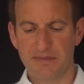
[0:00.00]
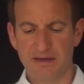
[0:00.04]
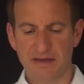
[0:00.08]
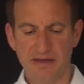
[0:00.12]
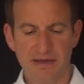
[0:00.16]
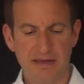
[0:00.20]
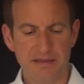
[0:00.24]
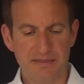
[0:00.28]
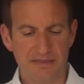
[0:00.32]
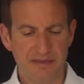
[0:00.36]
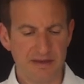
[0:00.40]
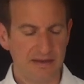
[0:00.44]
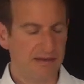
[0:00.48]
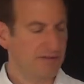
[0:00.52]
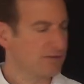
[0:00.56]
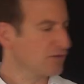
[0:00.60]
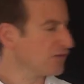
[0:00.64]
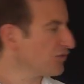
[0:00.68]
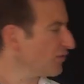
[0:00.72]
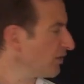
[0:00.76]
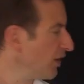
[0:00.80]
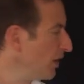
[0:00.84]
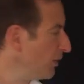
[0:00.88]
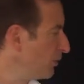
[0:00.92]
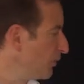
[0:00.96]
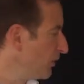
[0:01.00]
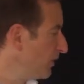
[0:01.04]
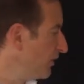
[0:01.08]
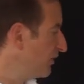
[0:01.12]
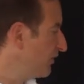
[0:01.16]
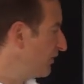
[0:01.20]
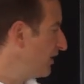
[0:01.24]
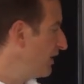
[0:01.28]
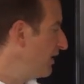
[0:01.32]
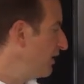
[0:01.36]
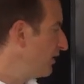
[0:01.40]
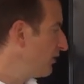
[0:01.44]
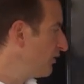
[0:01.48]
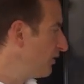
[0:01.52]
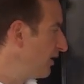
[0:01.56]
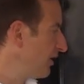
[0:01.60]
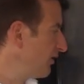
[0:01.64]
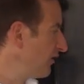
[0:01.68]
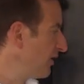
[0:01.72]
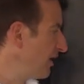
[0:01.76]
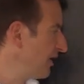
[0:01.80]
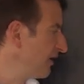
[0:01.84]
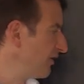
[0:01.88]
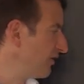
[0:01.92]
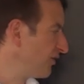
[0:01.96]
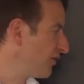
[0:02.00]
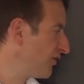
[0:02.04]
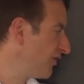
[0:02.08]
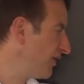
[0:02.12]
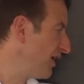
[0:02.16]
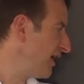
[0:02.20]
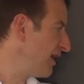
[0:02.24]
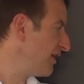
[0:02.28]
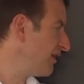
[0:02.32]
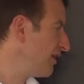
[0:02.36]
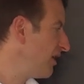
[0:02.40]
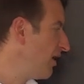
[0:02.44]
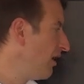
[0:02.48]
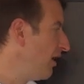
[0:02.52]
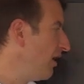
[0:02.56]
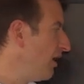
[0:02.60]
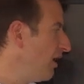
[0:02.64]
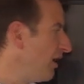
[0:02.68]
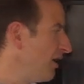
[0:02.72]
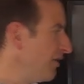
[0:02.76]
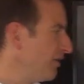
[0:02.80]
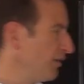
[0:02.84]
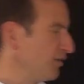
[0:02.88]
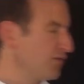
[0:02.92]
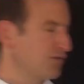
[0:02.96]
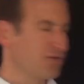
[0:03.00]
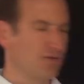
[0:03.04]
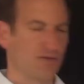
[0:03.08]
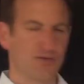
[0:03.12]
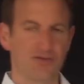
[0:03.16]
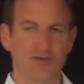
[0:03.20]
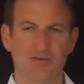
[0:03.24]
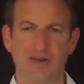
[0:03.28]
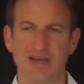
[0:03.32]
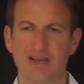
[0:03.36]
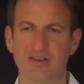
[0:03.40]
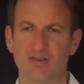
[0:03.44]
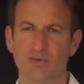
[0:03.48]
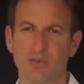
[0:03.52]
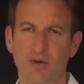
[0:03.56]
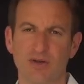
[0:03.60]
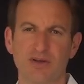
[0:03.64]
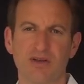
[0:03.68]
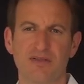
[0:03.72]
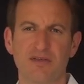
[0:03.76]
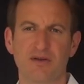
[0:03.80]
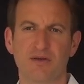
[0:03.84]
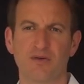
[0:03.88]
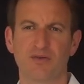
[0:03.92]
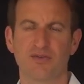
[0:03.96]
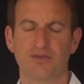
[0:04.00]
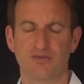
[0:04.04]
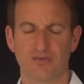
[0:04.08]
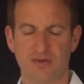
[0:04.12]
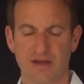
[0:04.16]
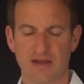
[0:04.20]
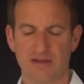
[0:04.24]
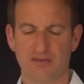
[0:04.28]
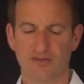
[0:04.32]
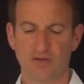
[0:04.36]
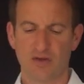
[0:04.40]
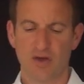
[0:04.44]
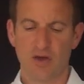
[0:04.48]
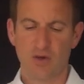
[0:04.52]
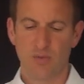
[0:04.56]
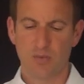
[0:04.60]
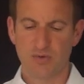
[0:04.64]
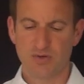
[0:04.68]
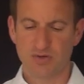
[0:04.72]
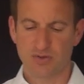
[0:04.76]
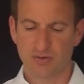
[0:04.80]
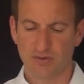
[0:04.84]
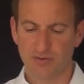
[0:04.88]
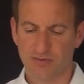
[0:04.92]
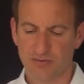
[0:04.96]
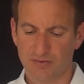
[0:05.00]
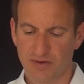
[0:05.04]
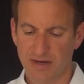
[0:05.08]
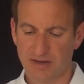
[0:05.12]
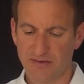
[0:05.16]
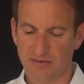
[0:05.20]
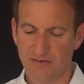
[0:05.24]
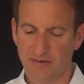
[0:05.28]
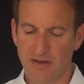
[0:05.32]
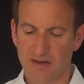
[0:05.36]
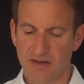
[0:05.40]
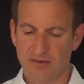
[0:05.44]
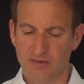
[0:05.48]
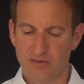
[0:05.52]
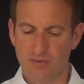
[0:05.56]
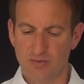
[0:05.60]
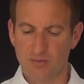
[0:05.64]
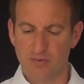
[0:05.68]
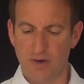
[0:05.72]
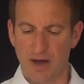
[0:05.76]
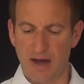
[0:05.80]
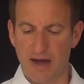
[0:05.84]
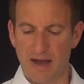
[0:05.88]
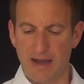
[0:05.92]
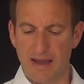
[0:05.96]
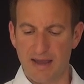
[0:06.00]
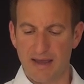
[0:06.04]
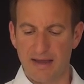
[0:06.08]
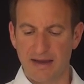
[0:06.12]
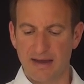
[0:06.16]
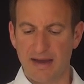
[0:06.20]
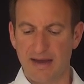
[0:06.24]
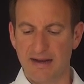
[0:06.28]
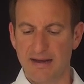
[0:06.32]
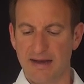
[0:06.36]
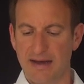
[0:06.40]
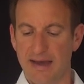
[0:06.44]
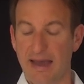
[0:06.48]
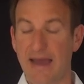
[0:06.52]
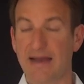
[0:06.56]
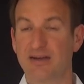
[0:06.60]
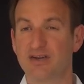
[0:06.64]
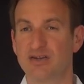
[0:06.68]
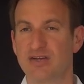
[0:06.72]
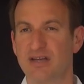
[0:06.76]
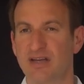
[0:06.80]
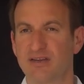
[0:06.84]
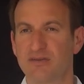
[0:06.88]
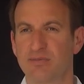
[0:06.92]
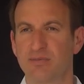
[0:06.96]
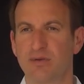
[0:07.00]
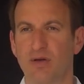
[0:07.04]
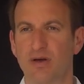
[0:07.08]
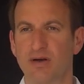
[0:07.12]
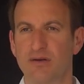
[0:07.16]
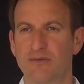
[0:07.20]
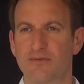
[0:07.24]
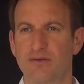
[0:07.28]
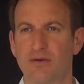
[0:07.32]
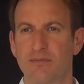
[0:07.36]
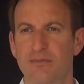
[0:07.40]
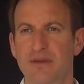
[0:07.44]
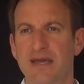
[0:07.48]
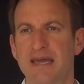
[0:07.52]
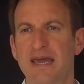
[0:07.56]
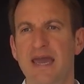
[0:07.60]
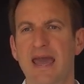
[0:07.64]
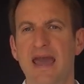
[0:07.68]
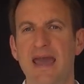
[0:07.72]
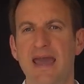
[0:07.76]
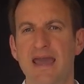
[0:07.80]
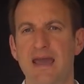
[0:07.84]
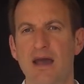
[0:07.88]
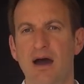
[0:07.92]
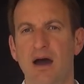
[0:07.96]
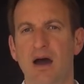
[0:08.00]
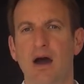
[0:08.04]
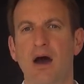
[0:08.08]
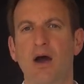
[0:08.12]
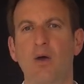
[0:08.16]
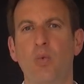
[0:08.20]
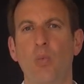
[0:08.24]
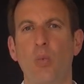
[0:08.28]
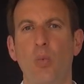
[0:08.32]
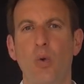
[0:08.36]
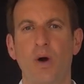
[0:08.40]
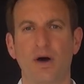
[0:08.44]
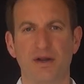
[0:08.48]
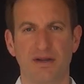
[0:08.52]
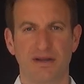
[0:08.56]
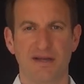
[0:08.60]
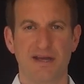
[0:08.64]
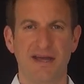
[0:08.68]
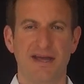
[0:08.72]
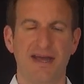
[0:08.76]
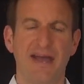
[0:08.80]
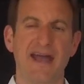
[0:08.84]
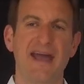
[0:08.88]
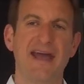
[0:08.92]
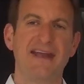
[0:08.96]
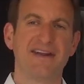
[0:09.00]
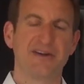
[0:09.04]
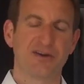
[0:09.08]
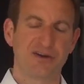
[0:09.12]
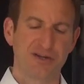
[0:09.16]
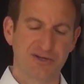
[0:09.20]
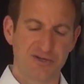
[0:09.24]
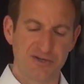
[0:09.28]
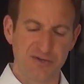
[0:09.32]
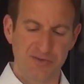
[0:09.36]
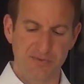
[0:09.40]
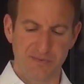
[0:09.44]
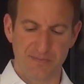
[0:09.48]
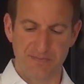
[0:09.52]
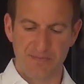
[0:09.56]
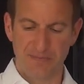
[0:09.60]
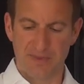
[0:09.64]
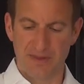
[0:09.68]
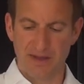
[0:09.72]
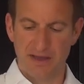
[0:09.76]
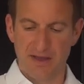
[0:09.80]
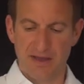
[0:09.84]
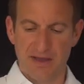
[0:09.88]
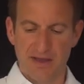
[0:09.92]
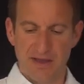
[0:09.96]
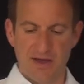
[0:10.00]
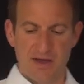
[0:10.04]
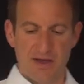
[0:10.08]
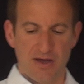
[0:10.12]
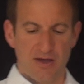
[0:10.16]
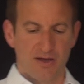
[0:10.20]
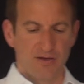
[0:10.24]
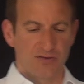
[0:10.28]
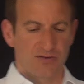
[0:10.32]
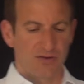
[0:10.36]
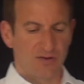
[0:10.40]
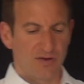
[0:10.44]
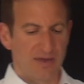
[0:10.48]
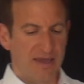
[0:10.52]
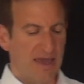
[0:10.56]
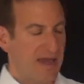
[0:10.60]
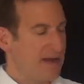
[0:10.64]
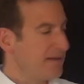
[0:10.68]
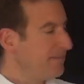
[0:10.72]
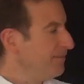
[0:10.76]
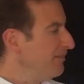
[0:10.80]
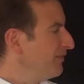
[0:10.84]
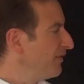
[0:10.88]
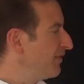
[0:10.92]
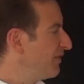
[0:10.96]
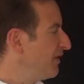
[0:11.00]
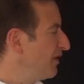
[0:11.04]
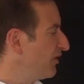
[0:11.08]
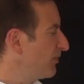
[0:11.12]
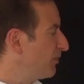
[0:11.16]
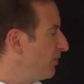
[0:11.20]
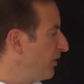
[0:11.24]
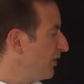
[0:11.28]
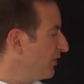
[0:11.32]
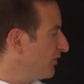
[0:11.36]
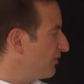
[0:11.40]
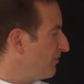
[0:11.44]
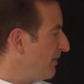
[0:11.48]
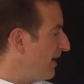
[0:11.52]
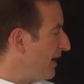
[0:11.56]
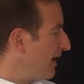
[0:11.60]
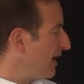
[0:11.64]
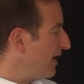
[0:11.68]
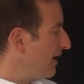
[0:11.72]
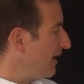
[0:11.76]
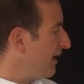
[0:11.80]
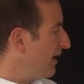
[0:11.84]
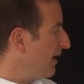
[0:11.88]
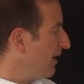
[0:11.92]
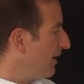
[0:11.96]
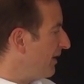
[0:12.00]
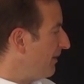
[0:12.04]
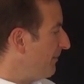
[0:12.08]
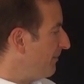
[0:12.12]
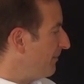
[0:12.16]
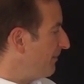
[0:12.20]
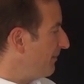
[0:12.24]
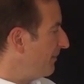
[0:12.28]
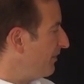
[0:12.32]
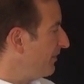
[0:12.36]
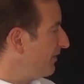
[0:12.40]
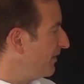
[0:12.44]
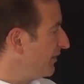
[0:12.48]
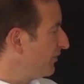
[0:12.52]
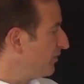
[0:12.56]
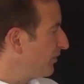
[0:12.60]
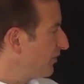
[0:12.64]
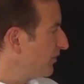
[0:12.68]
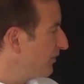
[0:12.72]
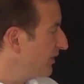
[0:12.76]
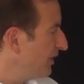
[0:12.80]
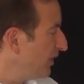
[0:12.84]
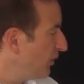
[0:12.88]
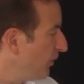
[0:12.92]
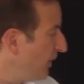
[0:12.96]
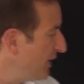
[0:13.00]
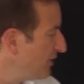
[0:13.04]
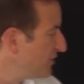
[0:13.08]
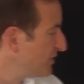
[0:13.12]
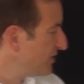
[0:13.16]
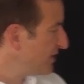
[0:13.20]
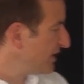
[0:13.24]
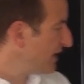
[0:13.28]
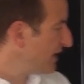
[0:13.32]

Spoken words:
the key thing to start with to understand are those constraints. What are the constraints? Which constraints can I actually exploit from K, R1, and R2? So again, this was my this was the equation